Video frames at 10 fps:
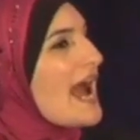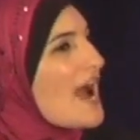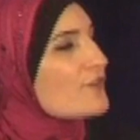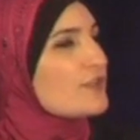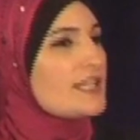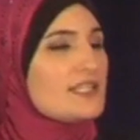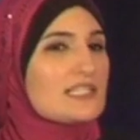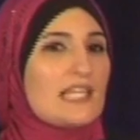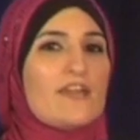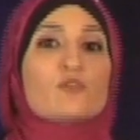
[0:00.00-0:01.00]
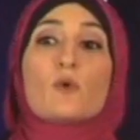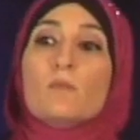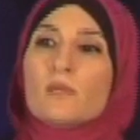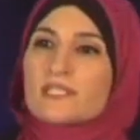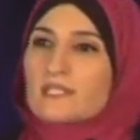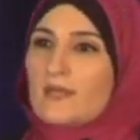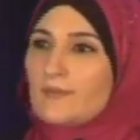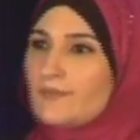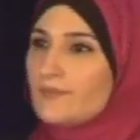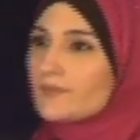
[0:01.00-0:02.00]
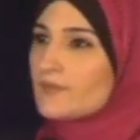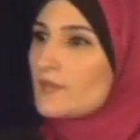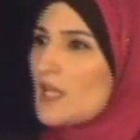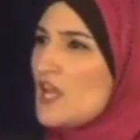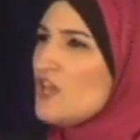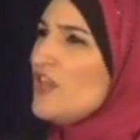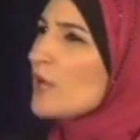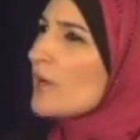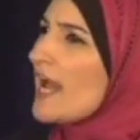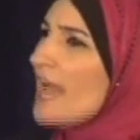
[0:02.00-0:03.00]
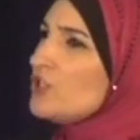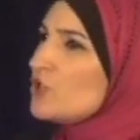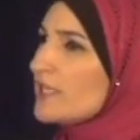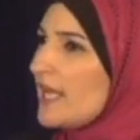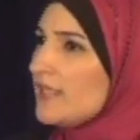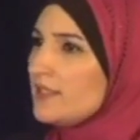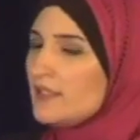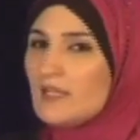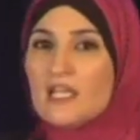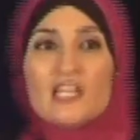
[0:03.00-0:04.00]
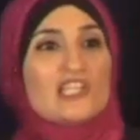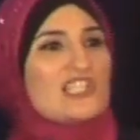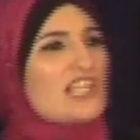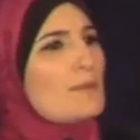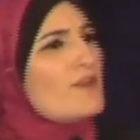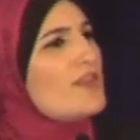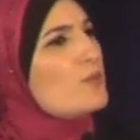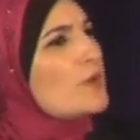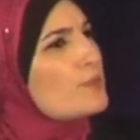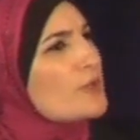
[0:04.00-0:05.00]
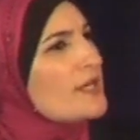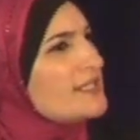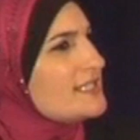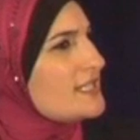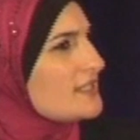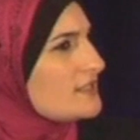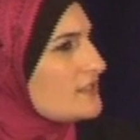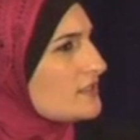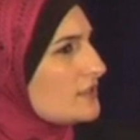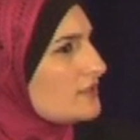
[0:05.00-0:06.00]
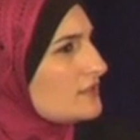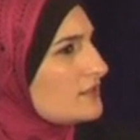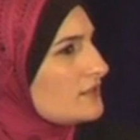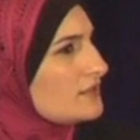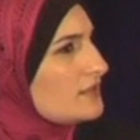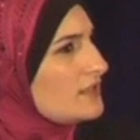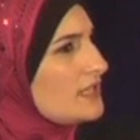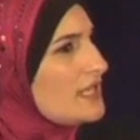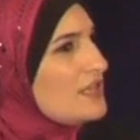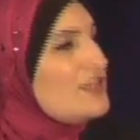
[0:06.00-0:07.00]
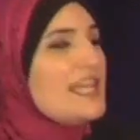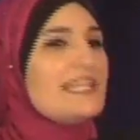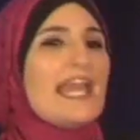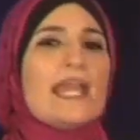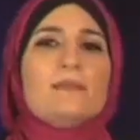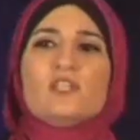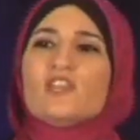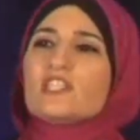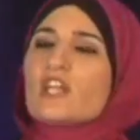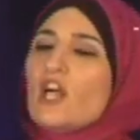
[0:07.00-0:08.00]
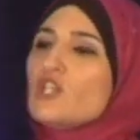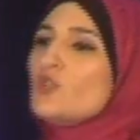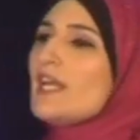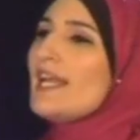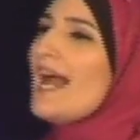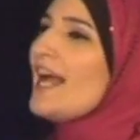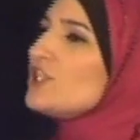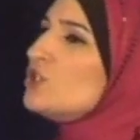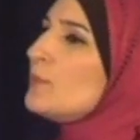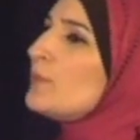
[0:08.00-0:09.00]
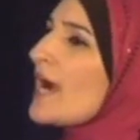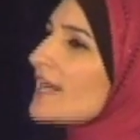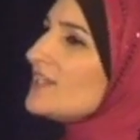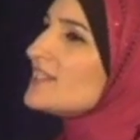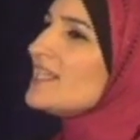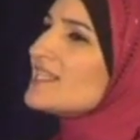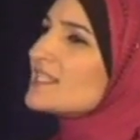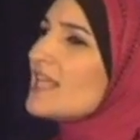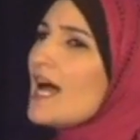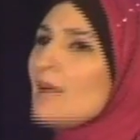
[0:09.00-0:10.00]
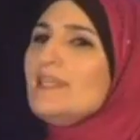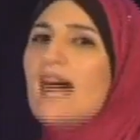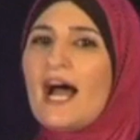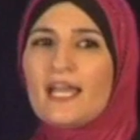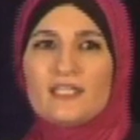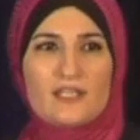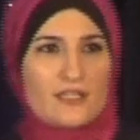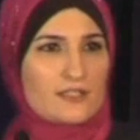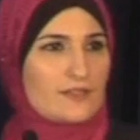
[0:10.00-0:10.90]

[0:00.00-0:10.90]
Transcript: African slaves were Muslim. They were educated. Some of them were princes. They came to this country and had to practice Islam in hiding.